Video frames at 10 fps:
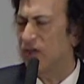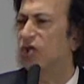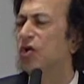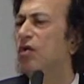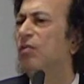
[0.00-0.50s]
in
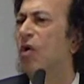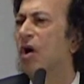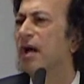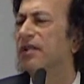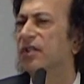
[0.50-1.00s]
tune
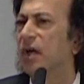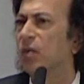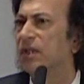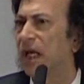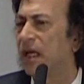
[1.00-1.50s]
more, as there
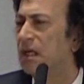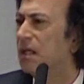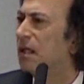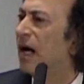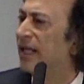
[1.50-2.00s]
was a
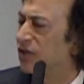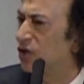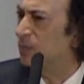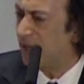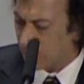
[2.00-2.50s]

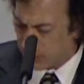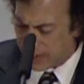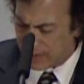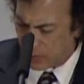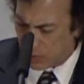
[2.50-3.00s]
concert
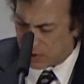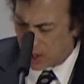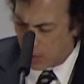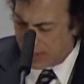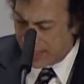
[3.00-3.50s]
public that was
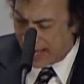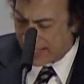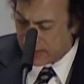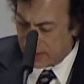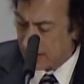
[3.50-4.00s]
going,
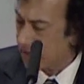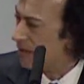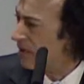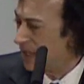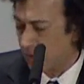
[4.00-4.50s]
and the
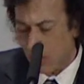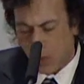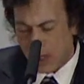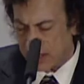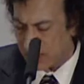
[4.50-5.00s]
thing
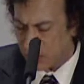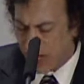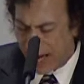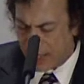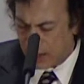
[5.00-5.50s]
was a
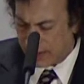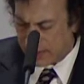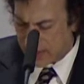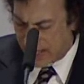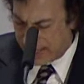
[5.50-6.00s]
jangle
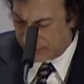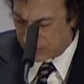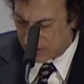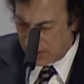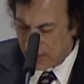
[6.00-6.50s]
at
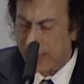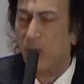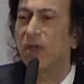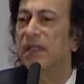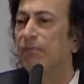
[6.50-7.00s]
times. It
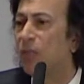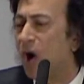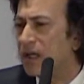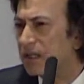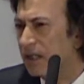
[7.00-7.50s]
was a
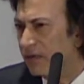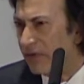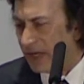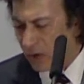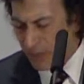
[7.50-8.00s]
Boston
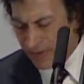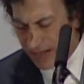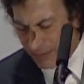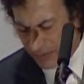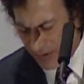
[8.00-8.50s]
fellow by the
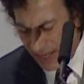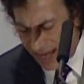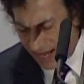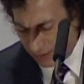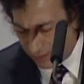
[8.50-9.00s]
name of
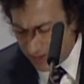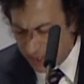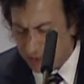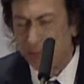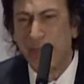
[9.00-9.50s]

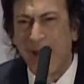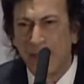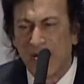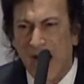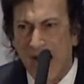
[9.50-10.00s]
Alpheus
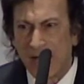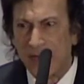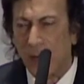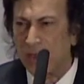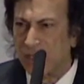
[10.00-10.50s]
Babcock
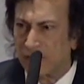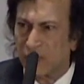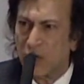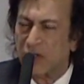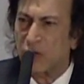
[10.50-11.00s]
that was the
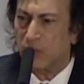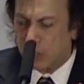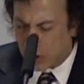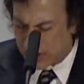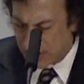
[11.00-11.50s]
first to
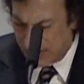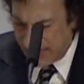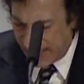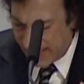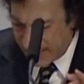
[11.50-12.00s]
put
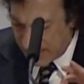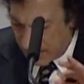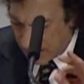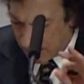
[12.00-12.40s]
a